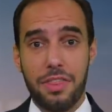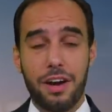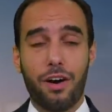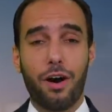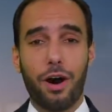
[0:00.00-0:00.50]

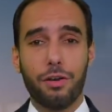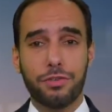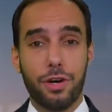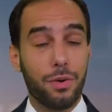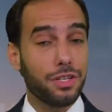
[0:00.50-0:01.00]
there are
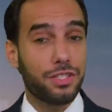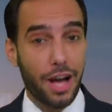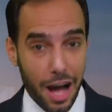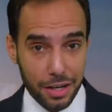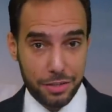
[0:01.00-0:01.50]
also
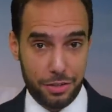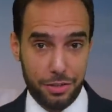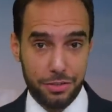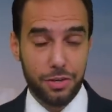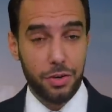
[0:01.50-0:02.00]

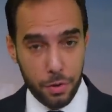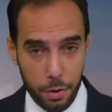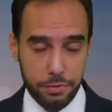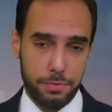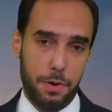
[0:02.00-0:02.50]
doctors
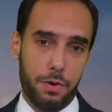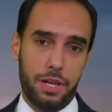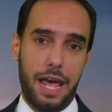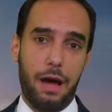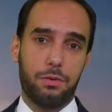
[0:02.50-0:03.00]
who have
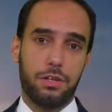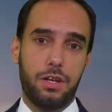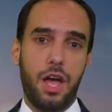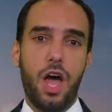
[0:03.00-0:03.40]
spoken out.